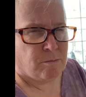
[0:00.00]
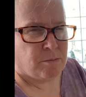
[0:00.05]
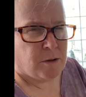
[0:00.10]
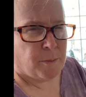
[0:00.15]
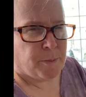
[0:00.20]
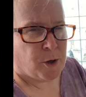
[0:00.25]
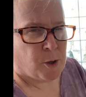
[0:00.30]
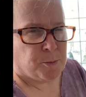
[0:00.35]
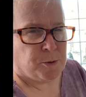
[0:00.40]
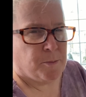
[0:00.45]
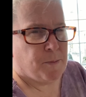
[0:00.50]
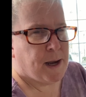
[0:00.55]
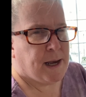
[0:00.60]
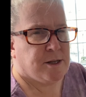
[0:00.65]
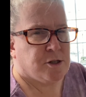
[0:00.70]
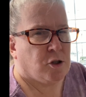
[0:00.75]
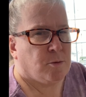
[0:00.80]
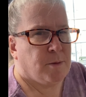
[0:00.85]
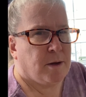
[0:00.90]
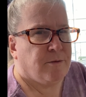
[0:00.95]
the purple
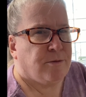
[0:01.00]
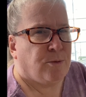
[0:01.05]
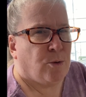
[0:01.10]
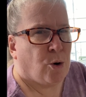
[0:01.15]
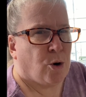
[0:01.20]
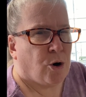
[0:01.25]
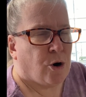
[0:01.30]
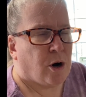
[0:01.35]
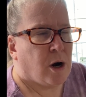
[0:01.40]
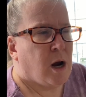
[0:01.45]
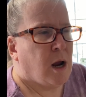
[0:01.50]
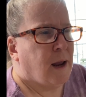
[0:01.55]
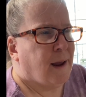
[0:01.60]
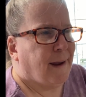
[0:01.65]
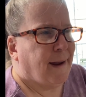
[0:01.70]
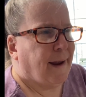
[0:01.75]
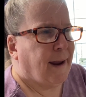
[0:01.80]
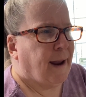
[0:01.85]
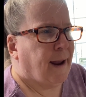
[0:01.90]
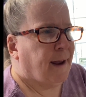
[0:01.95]
basil before,
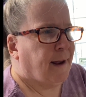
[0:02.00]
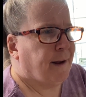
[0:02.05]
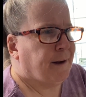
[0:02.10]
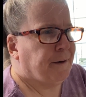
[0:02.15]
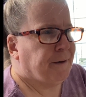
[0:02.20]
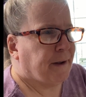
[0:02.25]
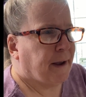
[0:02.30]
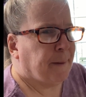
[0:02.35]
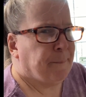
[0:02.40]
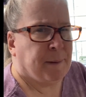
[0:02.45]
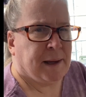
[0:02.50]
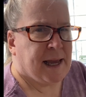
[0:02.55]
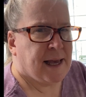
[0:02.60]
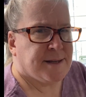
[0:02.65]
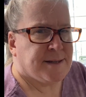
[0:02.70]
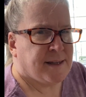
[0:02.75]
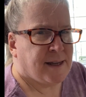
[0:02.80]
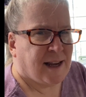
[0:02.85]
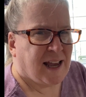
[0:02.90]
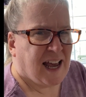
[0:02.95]
and I'm
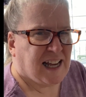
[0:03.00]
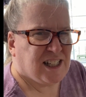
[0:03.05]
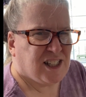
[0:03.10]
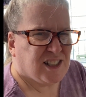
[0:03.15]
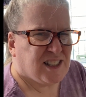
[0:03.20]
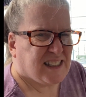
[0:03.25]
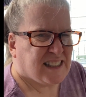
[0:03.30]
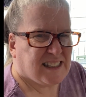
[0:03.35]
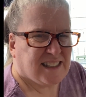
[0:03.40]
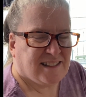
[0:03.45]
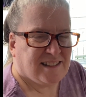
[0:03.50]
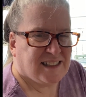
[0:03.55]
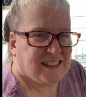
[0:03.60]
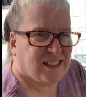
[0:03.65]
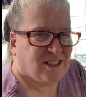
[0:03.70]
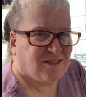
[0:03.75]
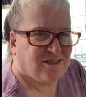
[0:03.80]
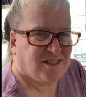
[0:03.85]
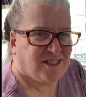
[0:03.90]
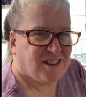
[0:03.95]
guessing the
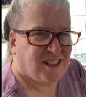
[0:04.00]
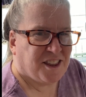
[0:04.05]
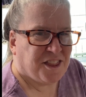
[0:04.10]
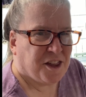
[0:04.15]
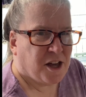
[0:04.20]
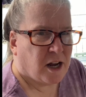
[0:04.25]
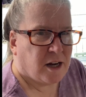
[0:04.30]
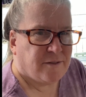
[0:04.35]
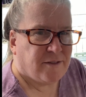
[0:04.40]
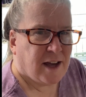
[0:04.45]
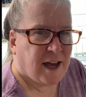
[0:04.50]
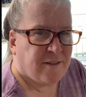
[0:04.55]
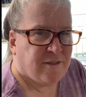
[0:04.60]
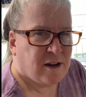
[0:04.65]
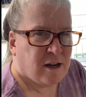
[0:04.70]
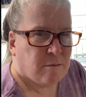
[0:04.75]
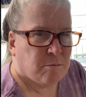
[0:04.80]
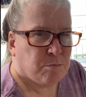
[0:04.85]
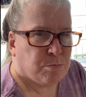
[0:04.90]
thought of having